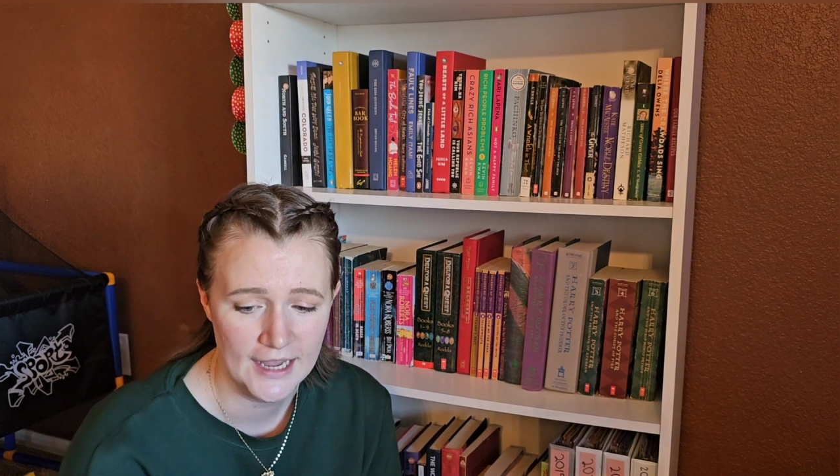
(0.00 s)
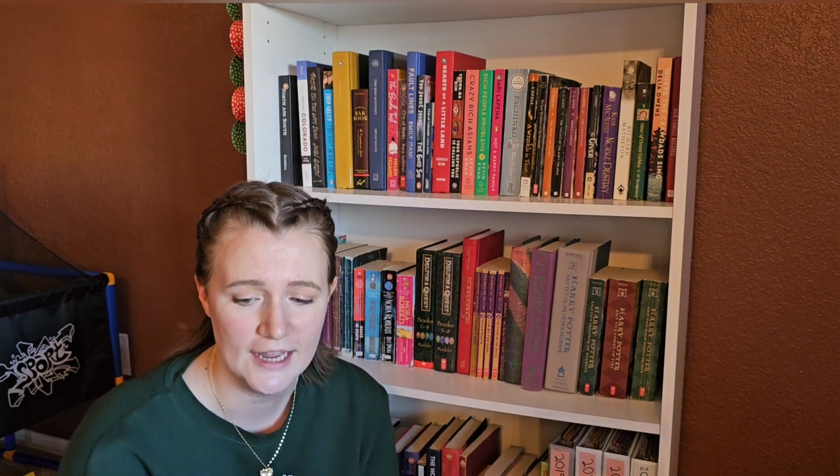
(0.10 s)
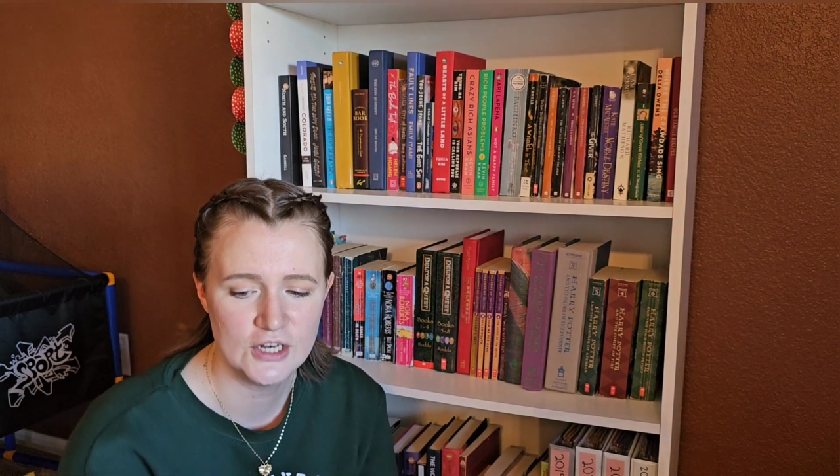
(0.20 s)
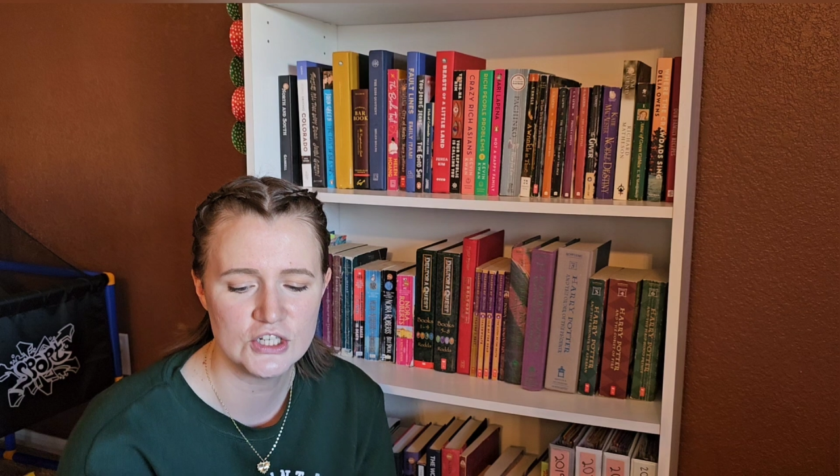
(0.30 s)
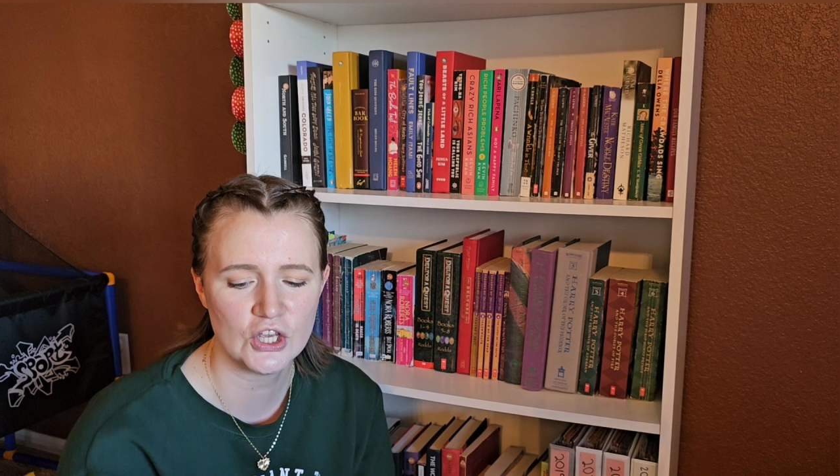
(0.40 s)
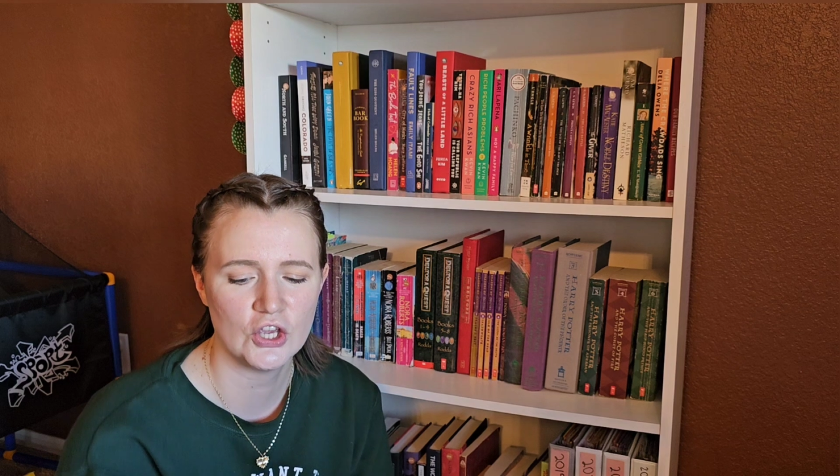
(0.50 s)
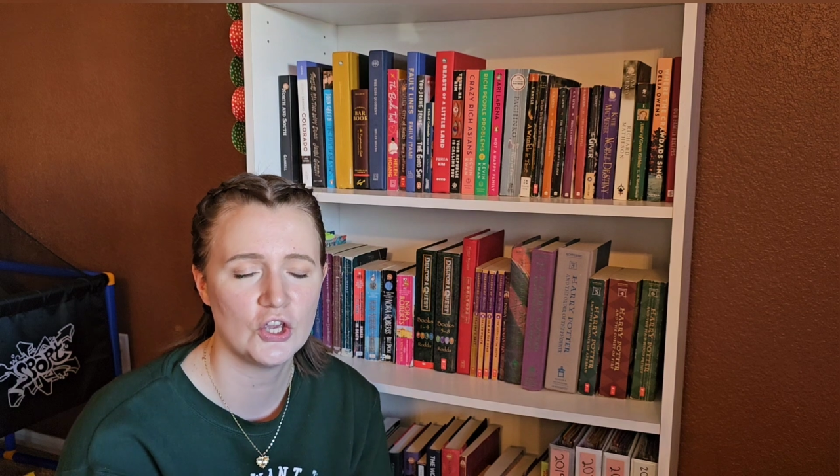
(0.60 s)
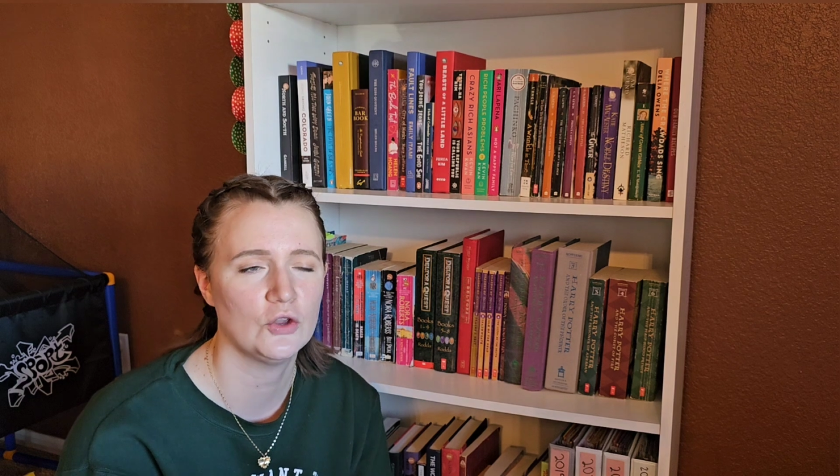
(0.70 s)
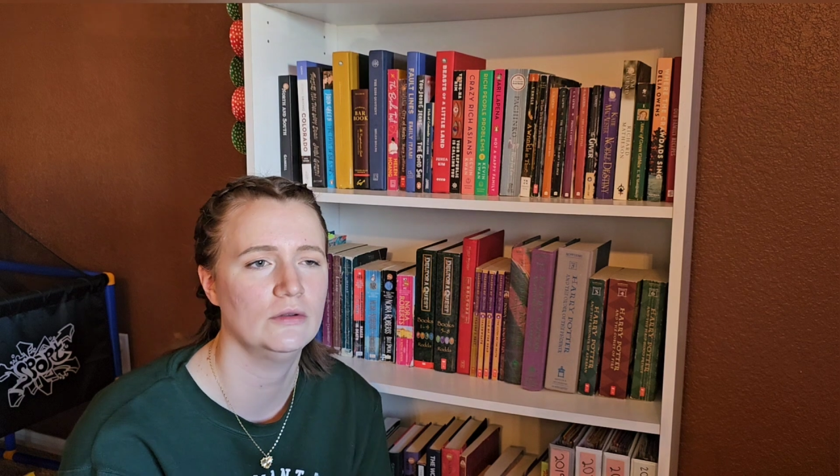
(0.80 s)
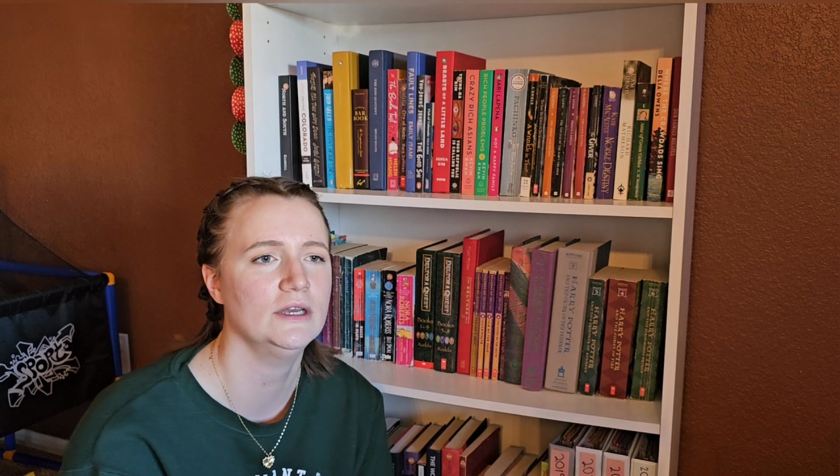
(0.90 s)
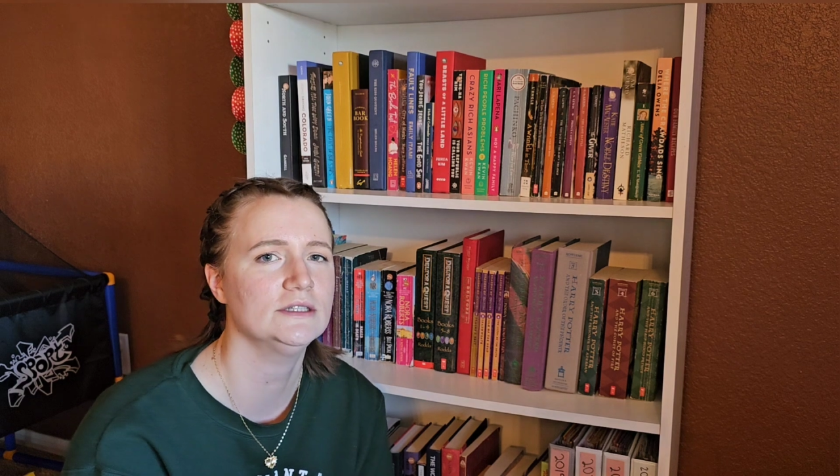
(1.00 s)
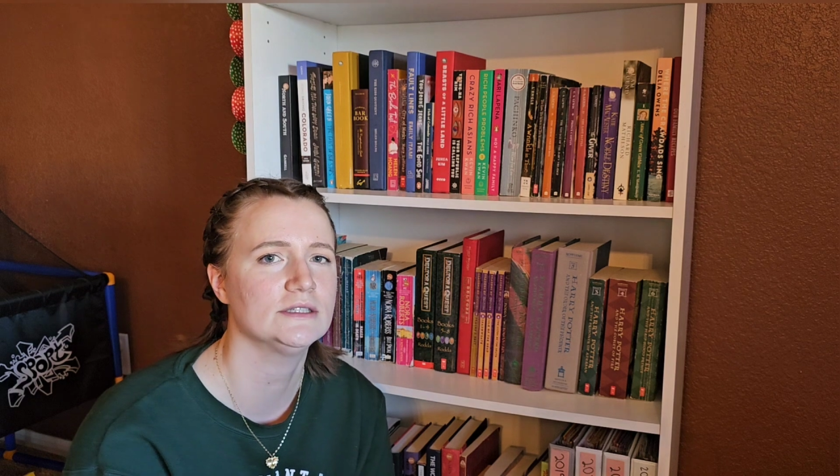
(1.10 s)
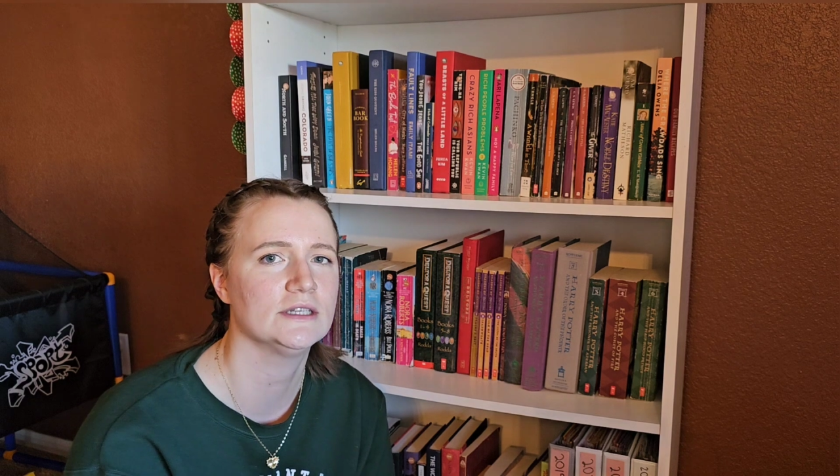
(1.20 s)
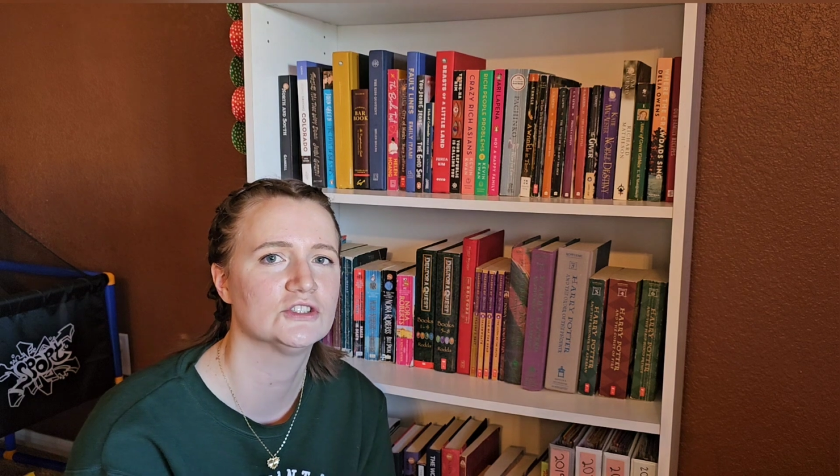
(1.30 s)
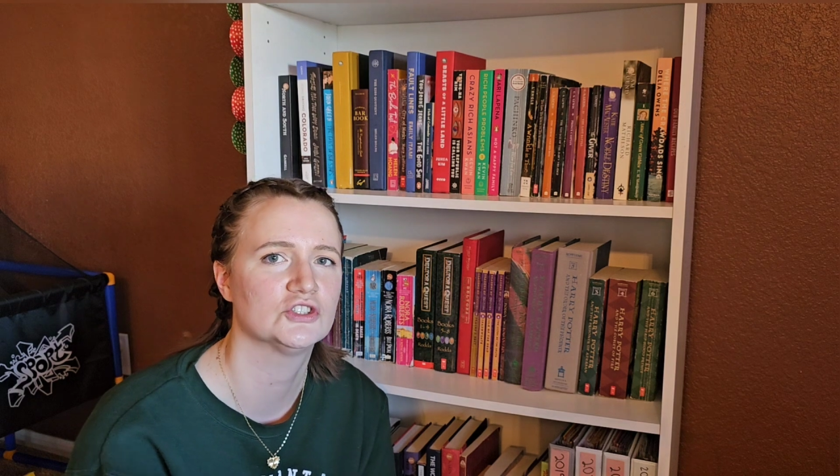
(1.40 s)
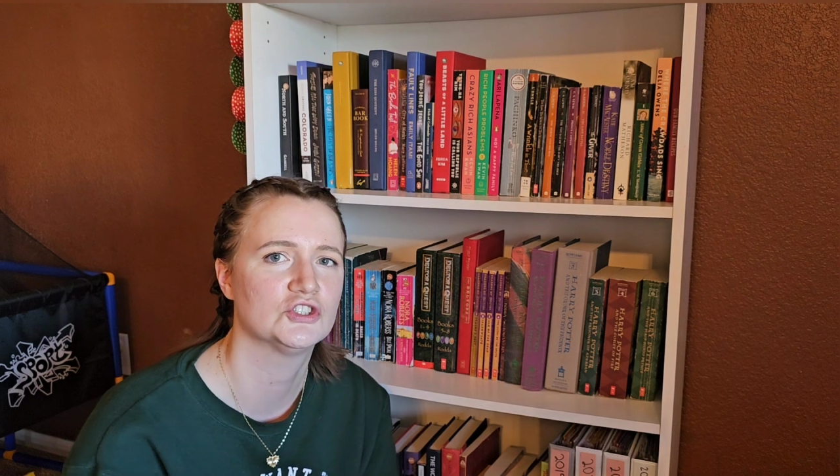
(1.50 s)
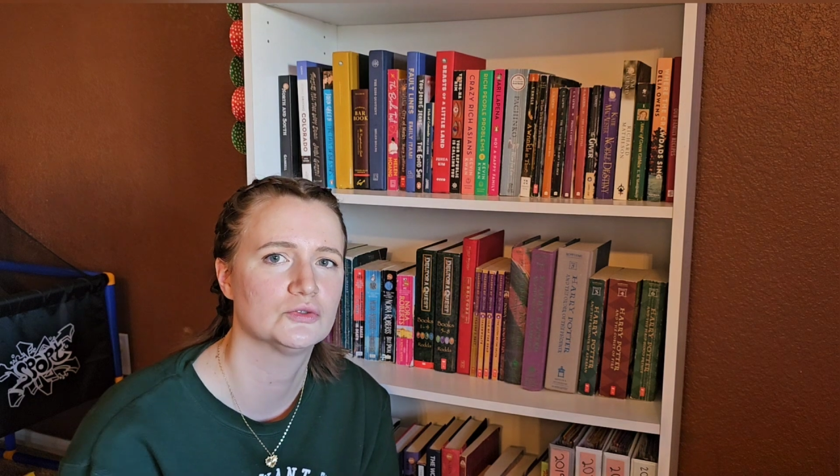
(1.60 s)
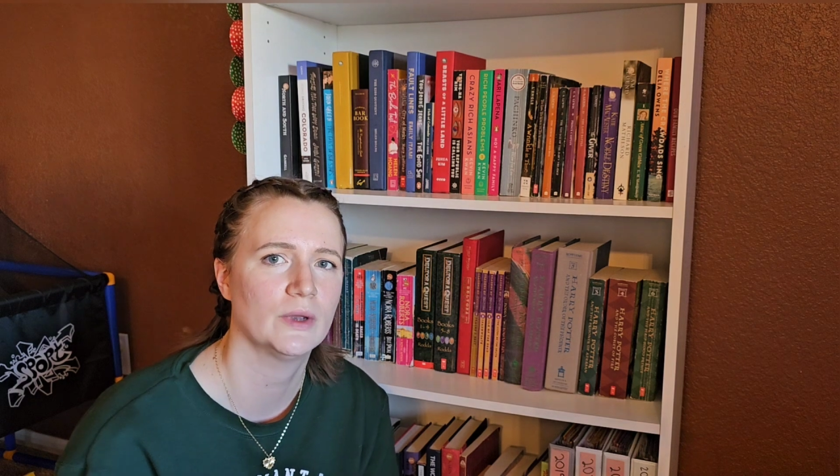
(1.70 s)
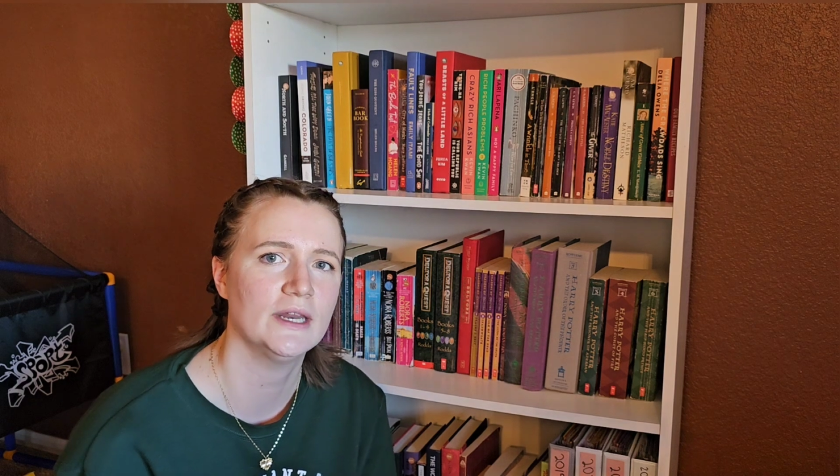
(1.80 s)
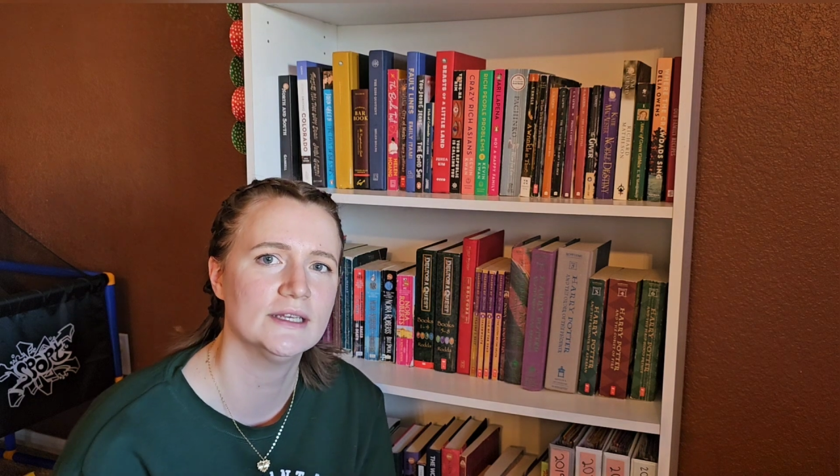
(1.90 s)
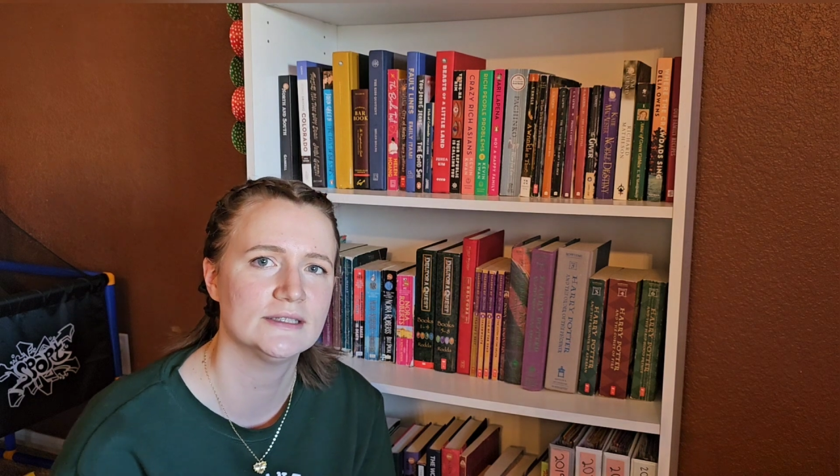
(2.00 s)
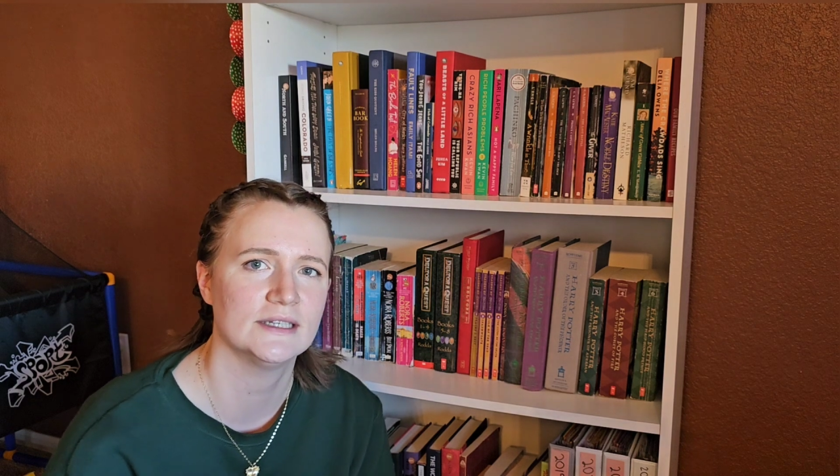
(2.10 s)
It is the cutest, it is the sweetest,